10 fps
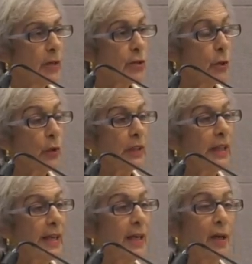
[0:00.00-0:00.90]

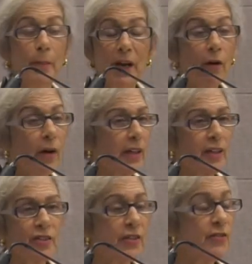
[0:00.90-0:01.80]
Certainly in
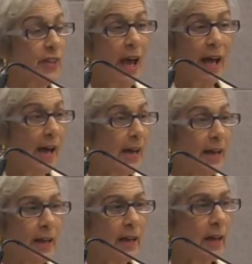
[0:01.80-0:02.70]
America
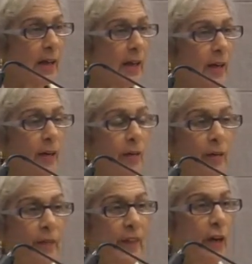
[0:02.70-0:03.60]
today,
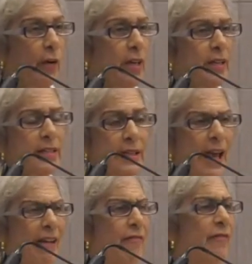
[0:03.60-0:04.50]
there is
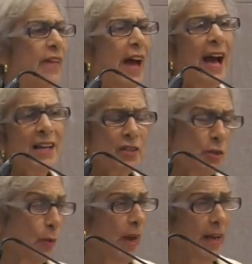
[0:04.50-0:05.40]
a
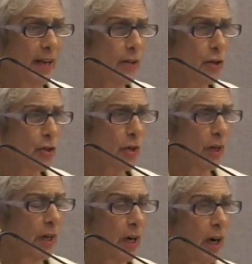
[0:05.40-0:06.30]
vast range
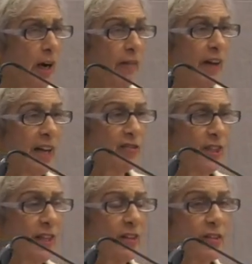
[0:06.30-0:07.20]
of
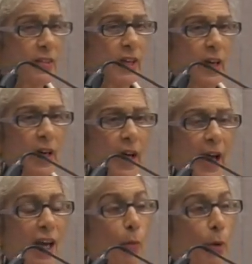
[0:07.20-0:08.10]
ideas,
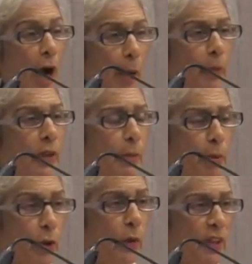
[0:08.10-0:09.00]
and a properly
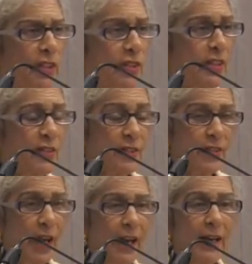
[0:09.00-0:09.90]
pluralistic
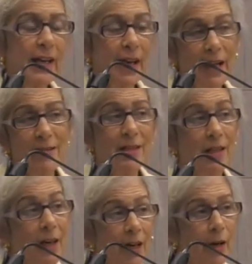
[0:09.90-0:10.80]
society has to
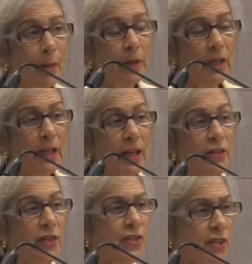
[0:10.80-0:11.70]
come
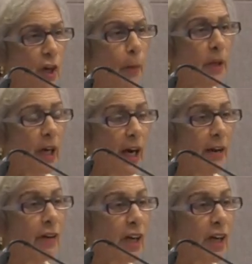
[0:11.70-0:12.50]
to some kind of